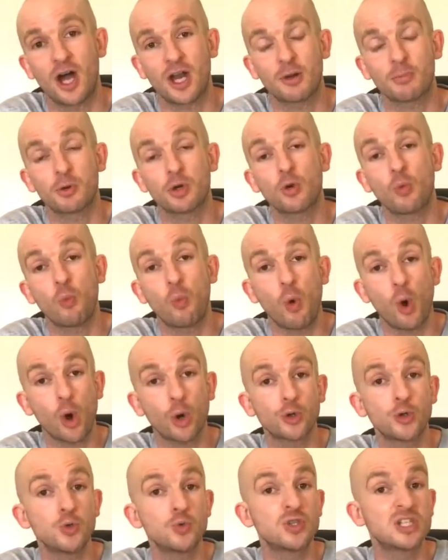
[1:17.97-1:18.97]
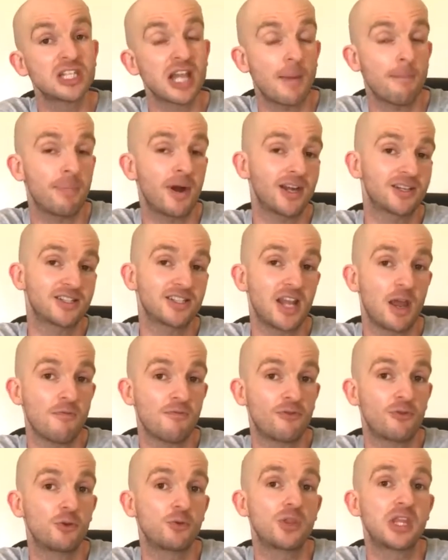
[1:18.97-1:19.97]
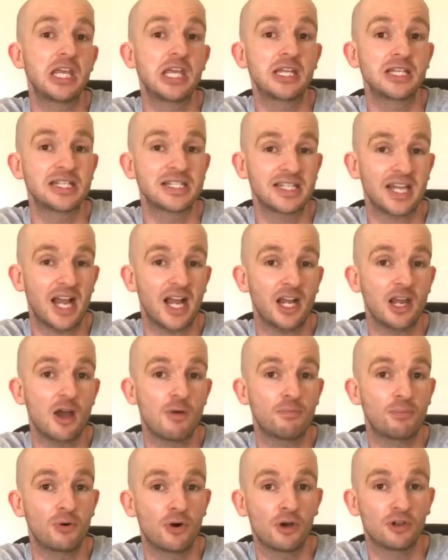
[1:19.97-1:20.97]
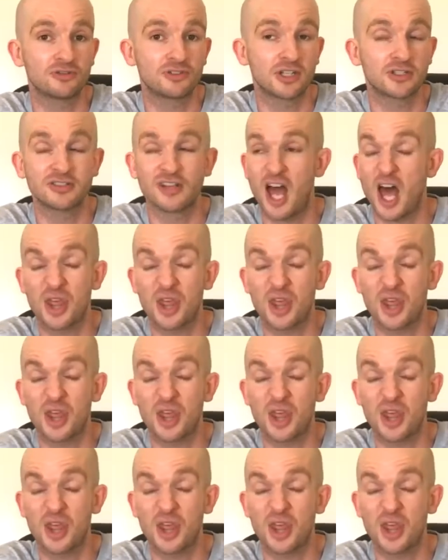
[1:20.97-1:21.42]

and I'm going to walk you step by step through the entire process.